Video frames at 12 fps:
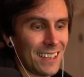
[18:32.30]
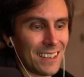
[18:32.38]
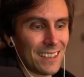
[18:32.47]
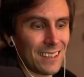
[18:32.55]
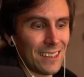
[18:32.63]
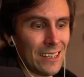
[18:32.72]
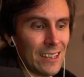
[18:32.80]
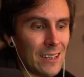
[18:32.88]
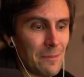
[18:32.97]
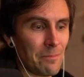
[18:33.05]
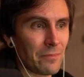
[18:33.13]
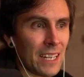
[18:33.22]

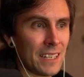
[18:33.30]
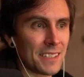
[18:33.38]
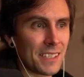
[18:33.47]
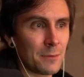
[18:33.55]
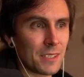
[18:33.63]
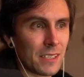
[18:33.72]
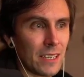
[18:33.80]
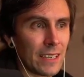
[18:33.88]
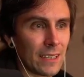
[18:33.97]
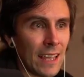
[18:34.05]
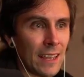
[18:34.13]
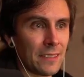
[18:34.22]
And it seems like
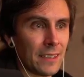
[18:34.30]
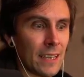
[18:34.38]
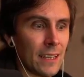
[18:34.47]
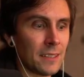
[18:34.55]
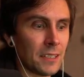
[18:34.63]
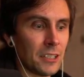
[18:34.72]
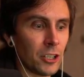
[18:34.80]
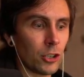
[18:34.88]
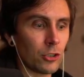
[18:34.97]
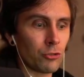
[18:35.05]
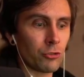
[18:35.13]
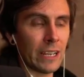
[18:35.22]
at the end here,
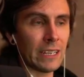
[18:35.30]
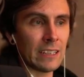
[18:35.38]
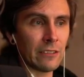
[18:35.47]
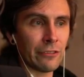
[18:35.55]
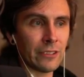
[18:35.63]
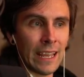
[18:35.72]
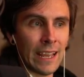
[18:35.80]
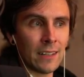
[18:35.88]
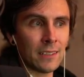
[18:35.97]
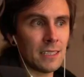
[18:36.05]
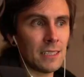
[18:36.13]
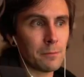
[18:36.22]
Radiant
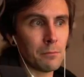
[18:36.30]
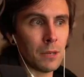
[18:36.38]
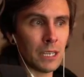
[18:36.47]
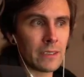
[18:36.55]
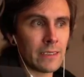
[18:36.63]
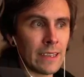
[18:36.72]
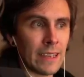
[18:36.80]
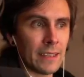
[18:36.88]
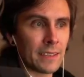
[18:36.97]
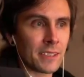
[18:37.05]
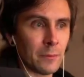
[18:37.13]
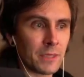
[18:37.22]
Finale might get
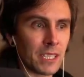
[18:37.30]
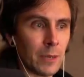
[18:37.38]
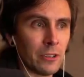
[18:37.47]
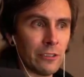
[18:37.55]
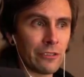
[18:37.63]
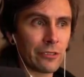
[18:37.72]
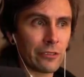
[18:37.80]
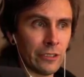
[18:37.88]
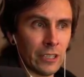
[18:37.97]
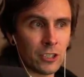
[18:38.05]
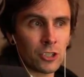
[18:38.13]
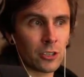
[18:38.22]
some type of
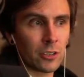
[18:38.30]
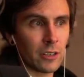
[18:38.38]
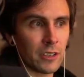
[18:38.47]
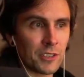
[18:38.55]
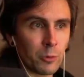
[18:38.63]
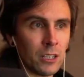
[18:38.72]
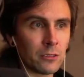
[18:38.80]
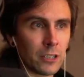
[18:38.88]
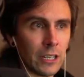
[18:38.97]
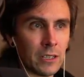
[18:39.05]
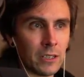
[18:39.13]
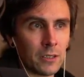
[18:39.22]
finisher as well, right
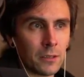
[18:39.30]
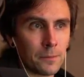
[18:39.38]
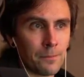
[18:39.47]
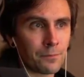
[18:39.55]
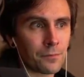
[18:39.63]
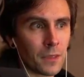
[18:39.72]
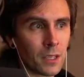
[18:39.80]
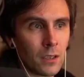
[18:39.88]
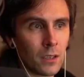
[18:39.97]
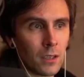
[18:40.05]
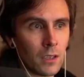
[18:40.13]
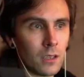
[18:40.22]
here.
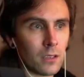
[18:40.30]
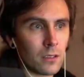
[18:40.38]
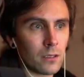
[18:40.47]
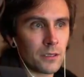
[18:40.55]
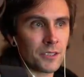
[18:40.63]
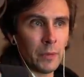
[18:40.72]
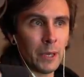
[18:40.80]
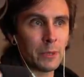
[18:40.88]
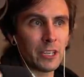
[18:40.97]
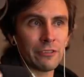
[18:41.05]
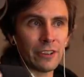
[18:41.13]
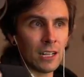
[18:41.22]
So maybe a
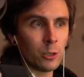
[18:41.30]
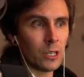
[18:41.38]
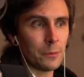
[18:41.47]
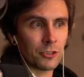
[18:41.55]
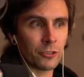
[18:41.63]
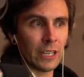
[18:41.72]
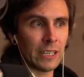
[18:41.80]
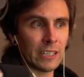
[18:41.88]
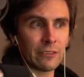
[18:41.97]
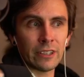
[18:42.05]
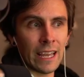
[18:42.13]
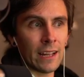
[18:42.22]
follow-up to Radiant
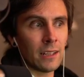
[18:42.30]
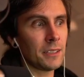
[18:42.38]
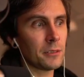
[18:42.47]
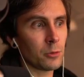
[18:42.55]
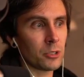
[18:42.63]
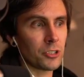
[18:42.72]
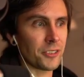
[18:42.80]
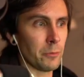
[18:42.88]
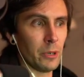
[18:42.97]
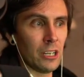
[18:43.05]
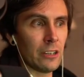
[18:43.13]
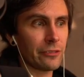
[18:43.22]
Finale, which is your
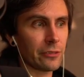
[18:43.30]
buff.